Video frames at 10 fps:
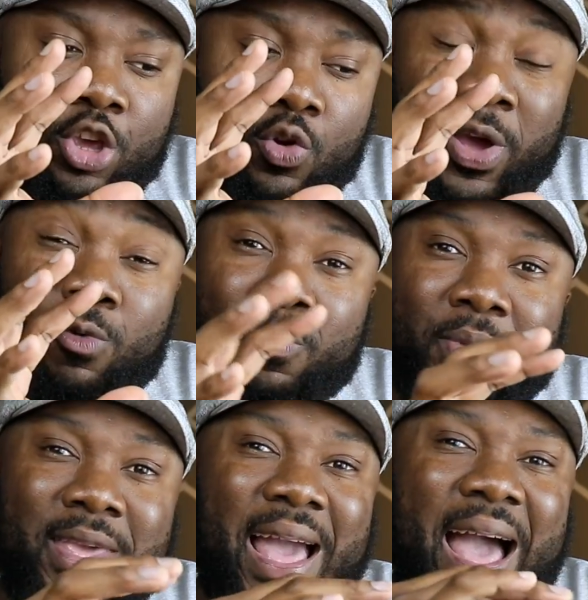it will
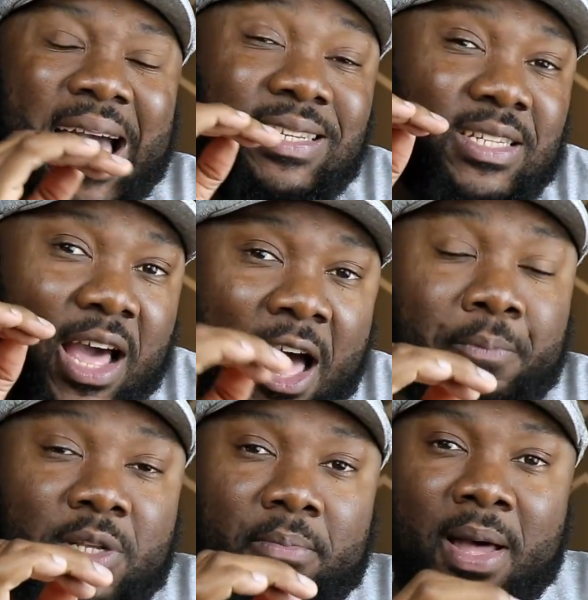be as
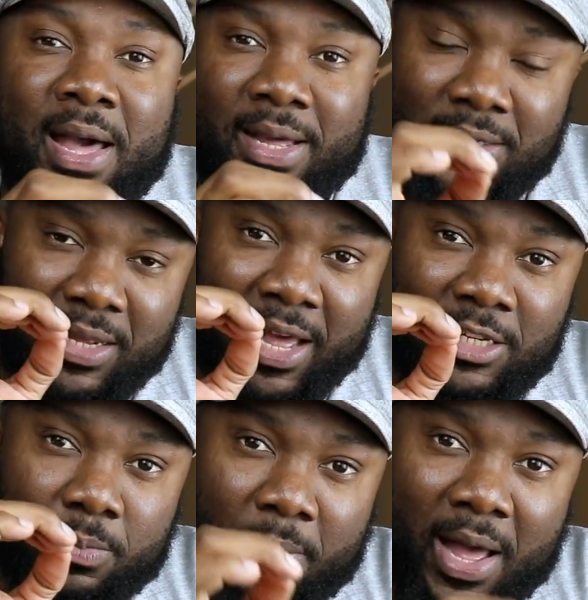optimized
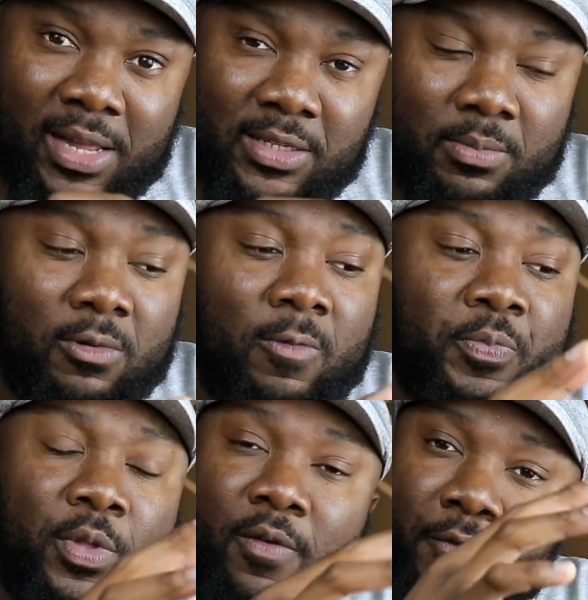as possible
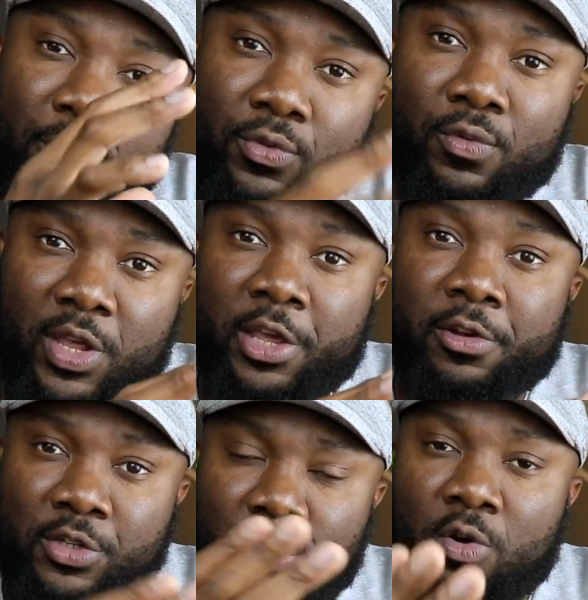for 3 years,